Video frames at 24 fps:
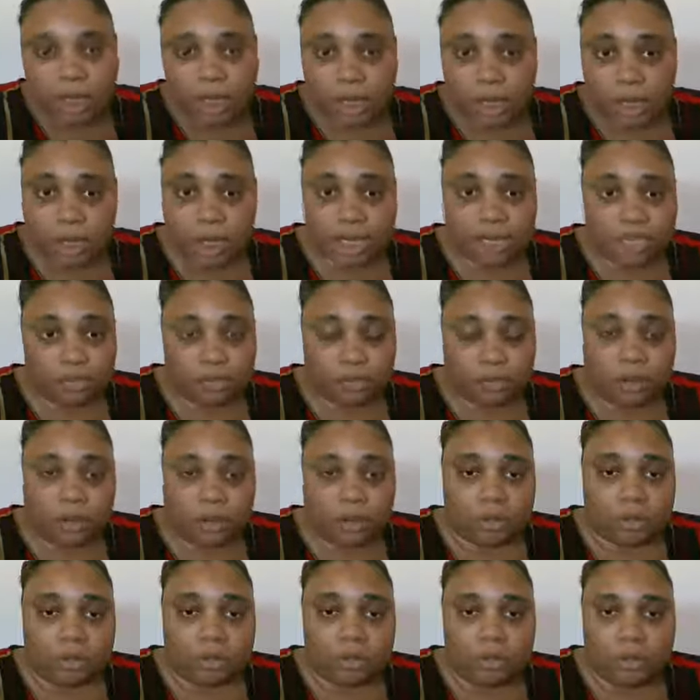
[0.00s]

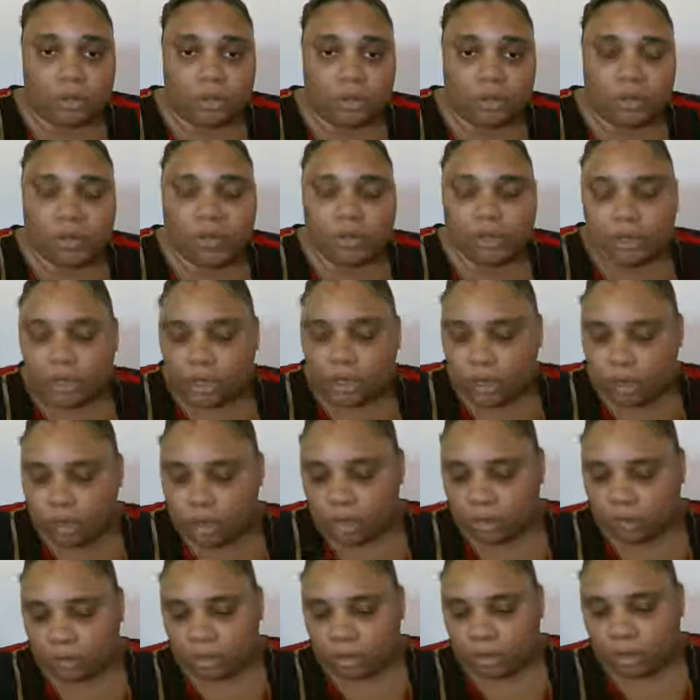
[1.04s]
cholesterol, you
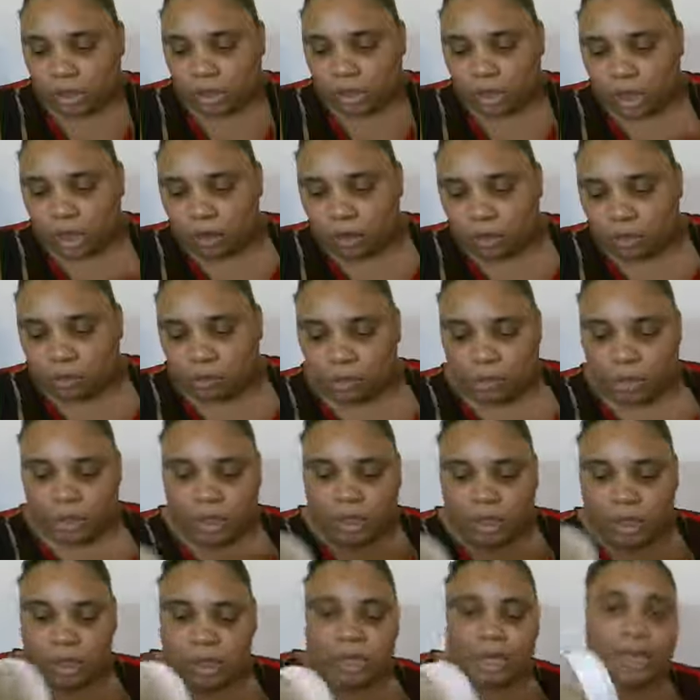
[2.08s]
know. So,
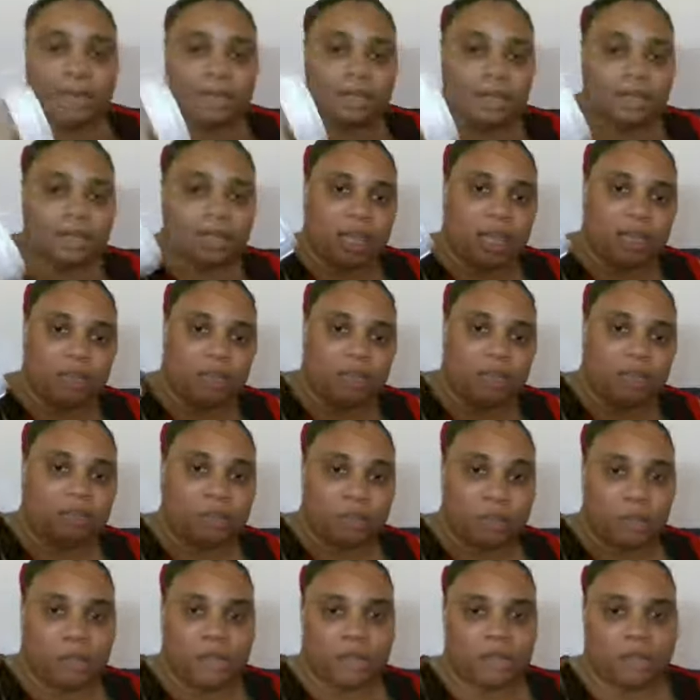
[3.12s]
and it's excellent
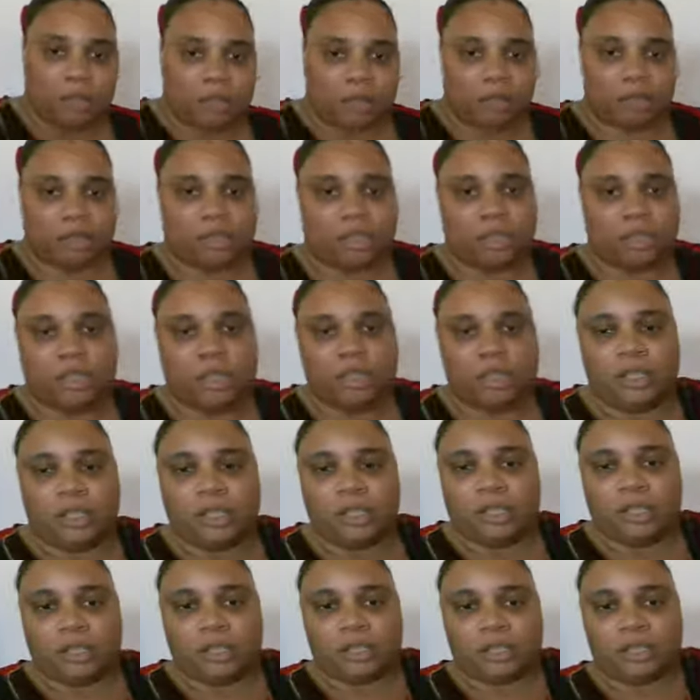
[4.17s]
for weight loss.
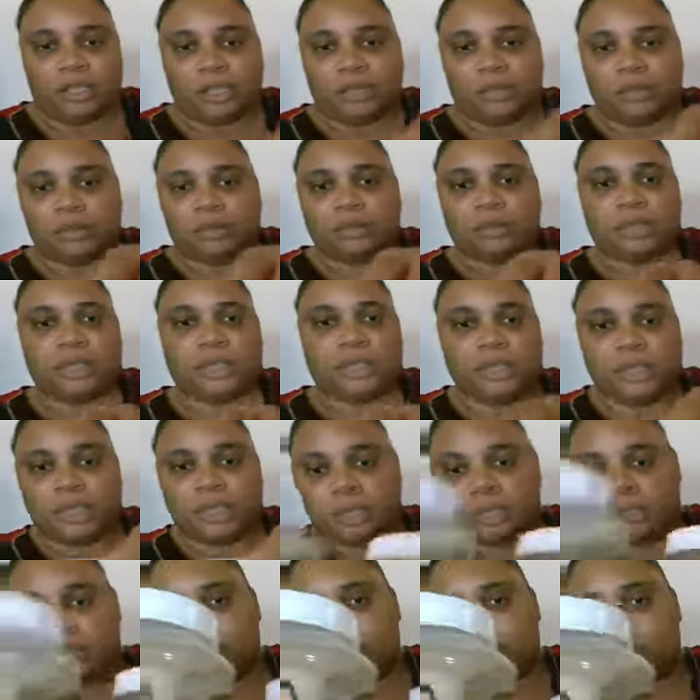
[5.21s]
So, this
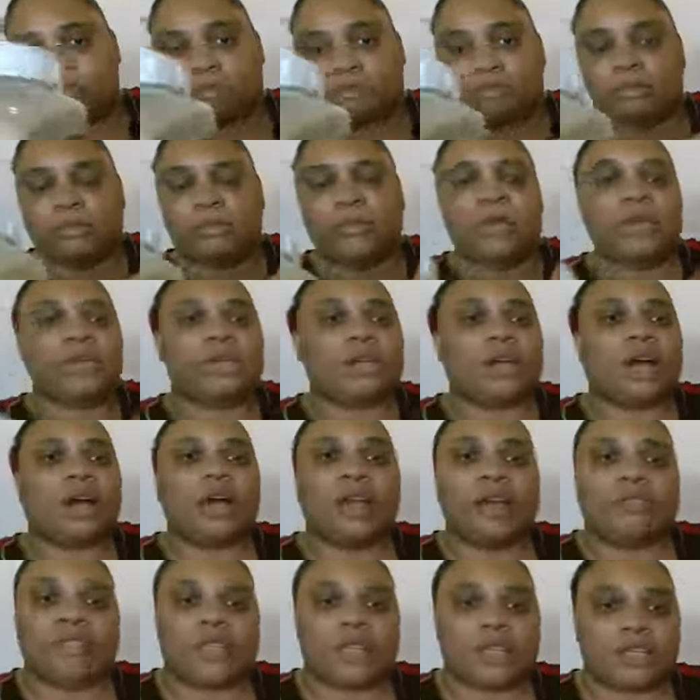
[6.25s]
is, y'all
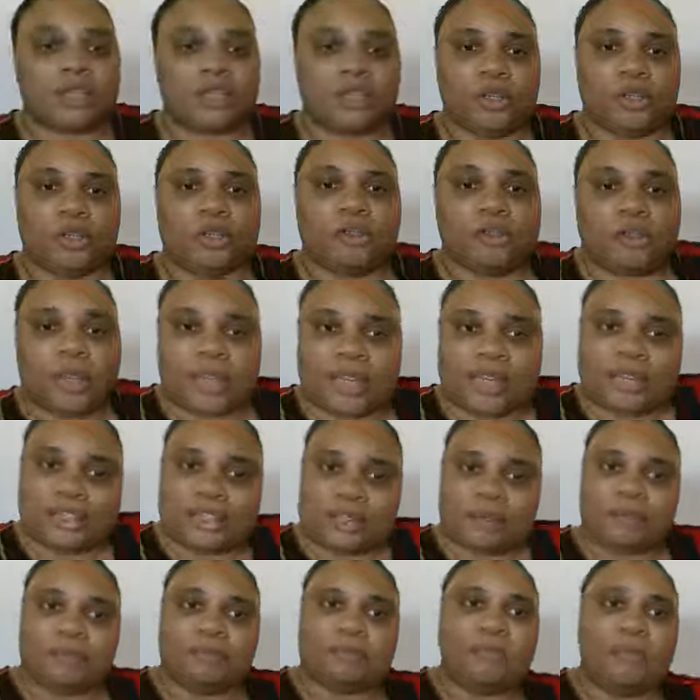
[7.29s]
have to excuse me because
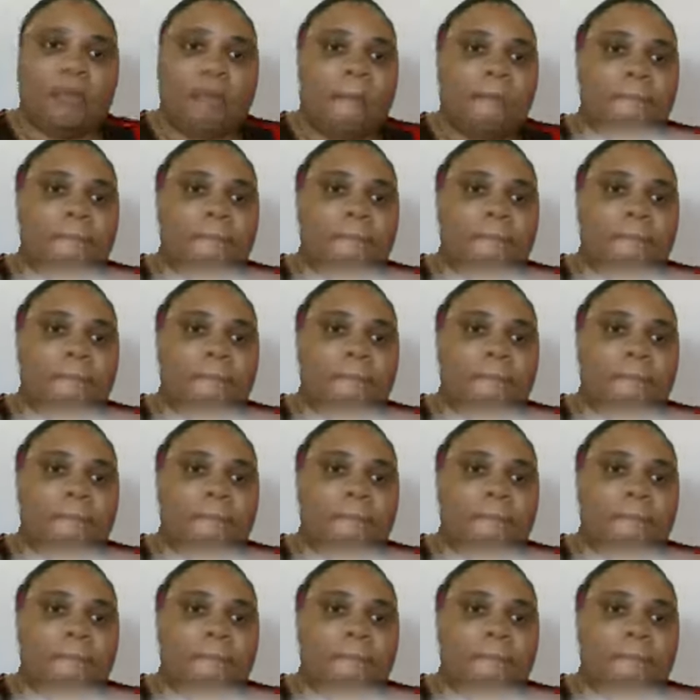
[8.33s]
I'm